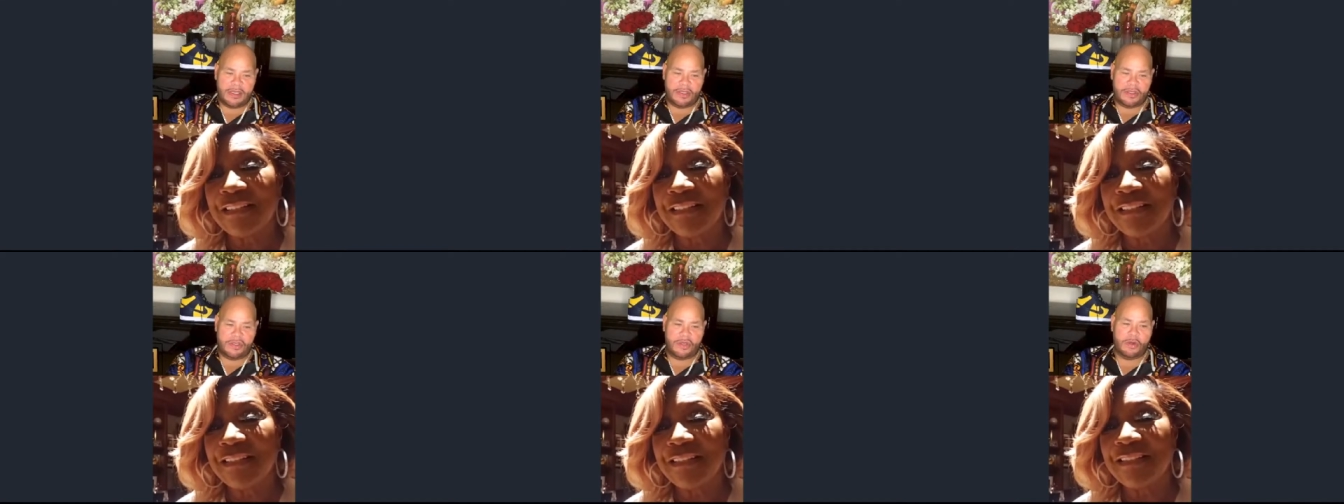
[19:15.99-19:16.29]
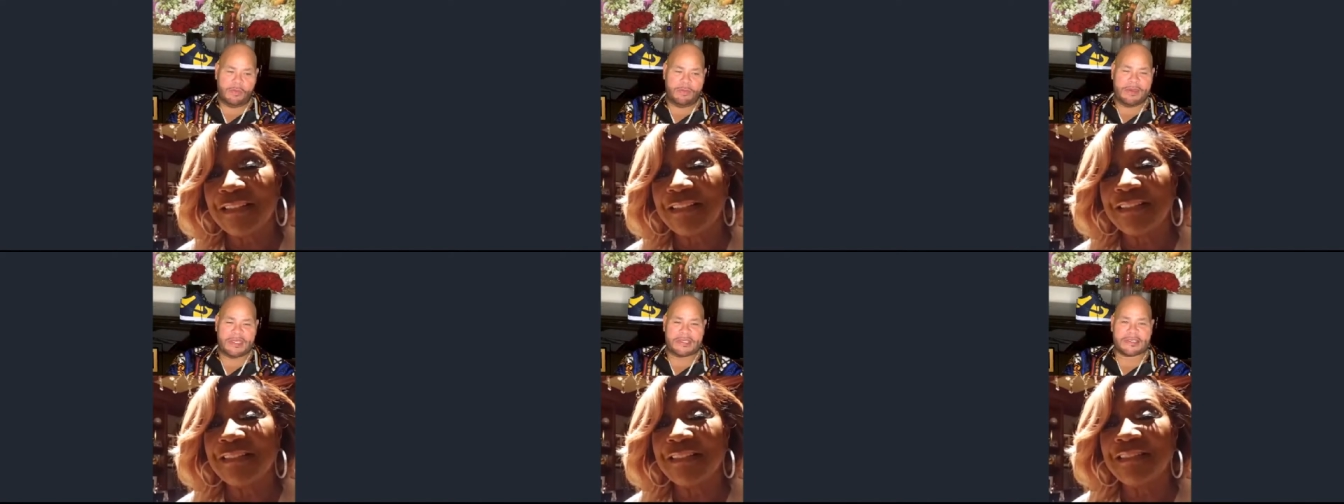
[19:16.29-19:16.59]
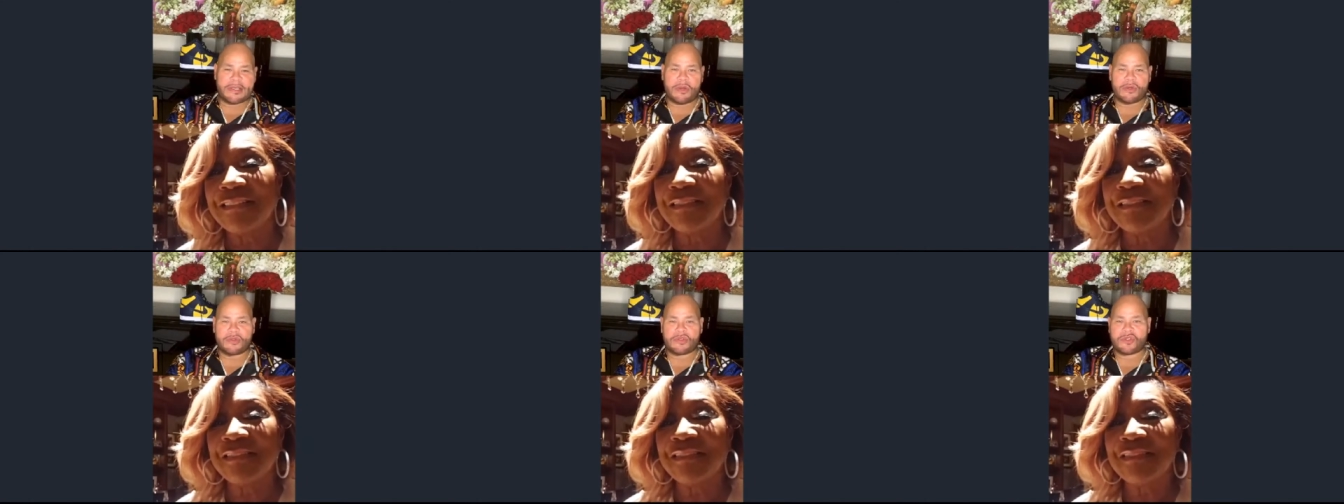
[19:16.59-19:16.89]
you be
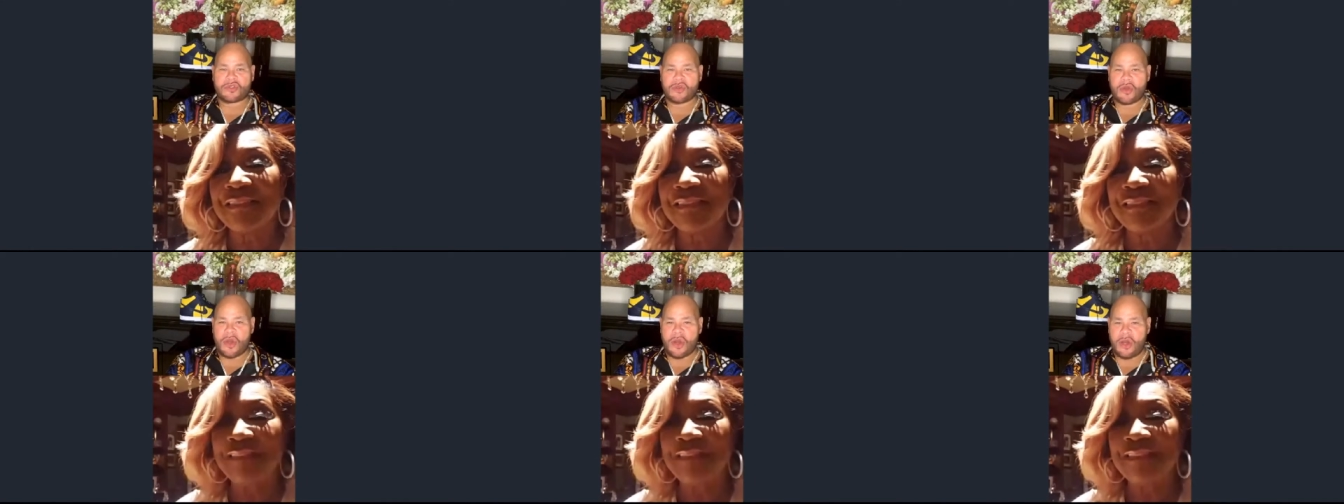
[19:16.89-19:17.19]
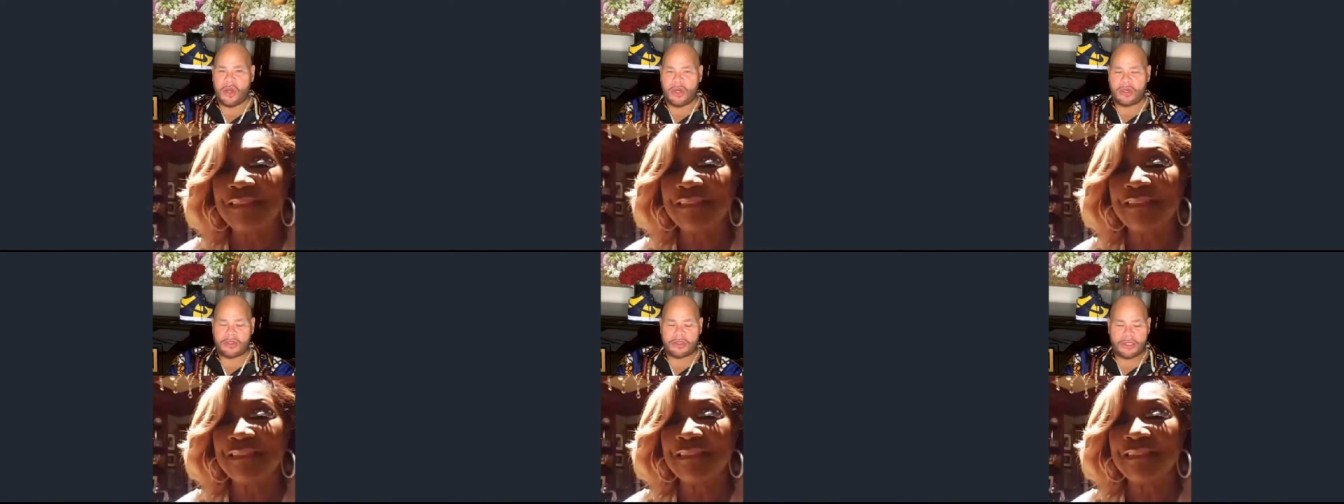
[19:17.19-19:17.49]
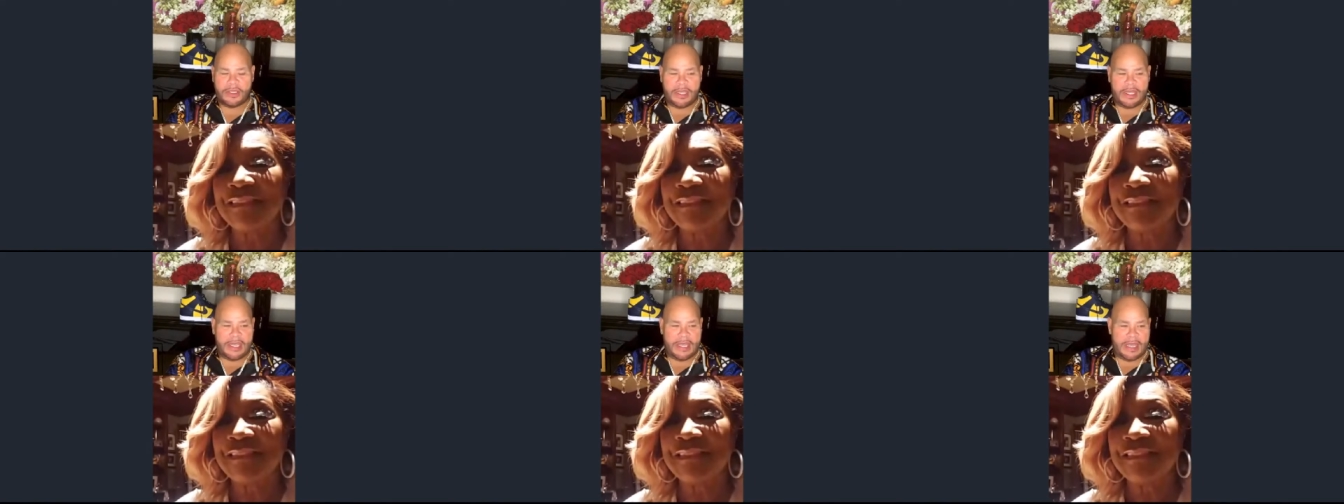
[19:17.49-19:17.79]
so strong
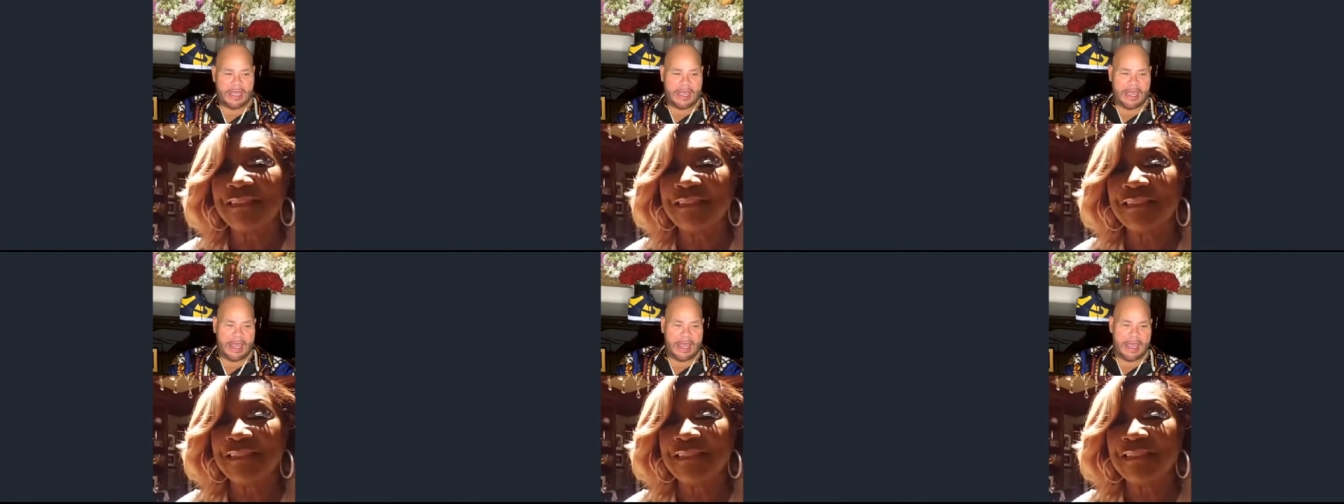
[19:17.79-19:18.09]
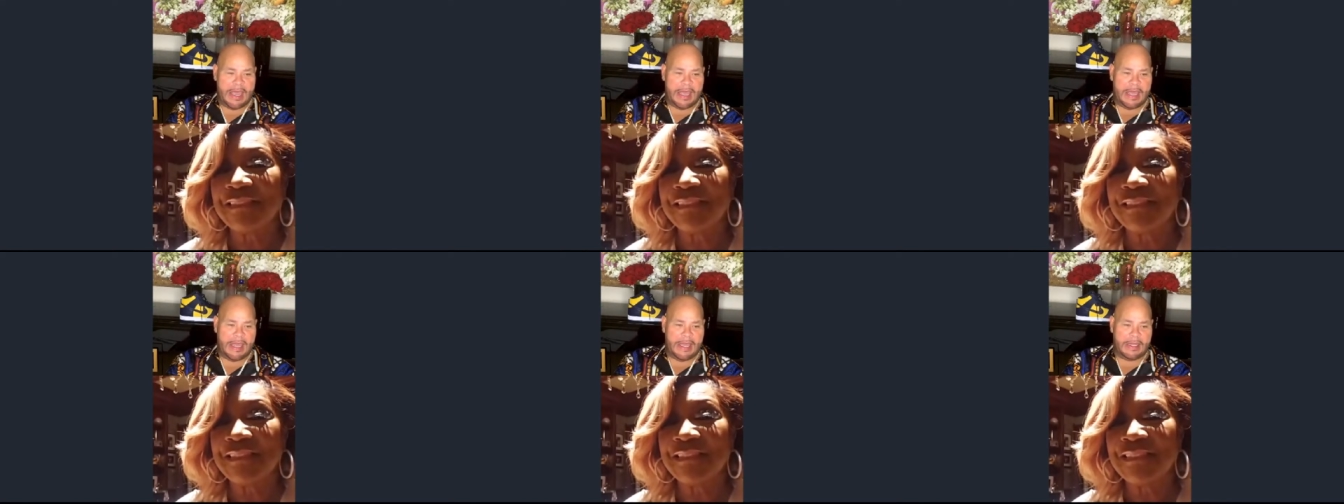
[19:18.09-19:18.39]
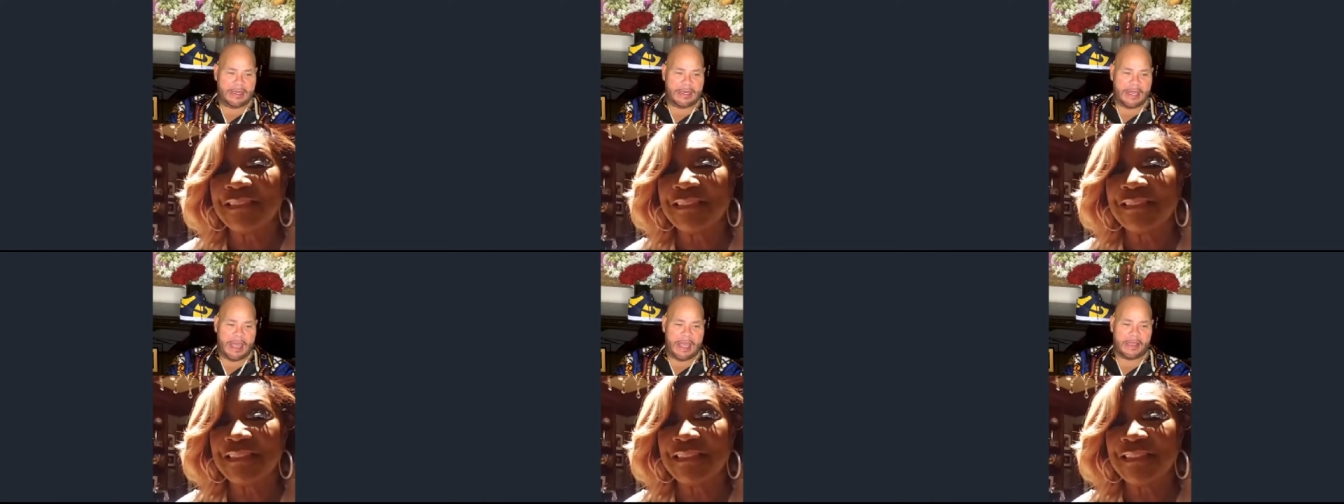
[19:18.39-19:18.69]
and